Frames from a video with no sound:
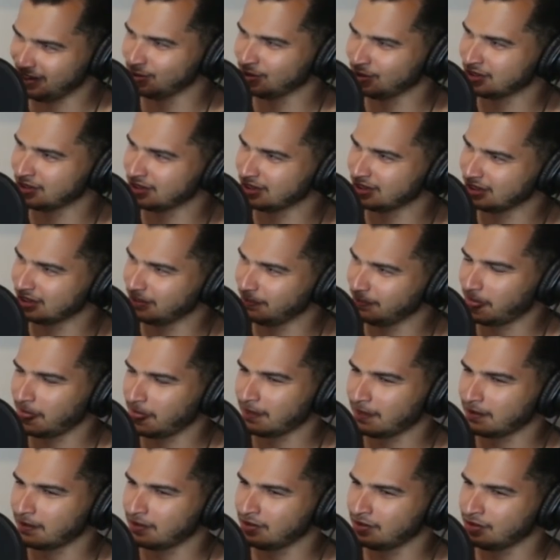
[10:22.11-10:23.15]
It was a
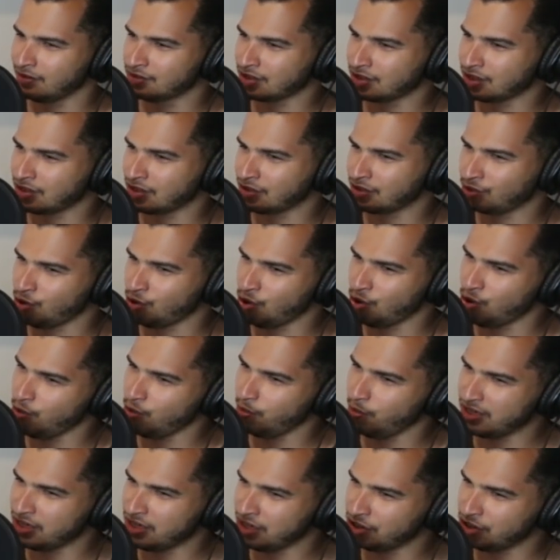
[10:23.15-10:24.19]

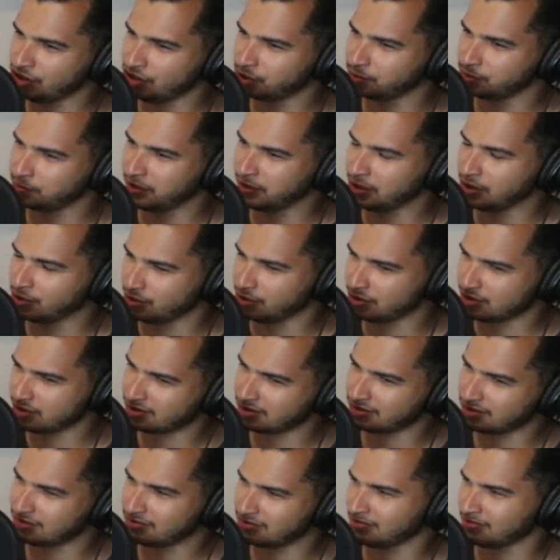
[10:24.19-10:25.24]
chrome-ish, but it was.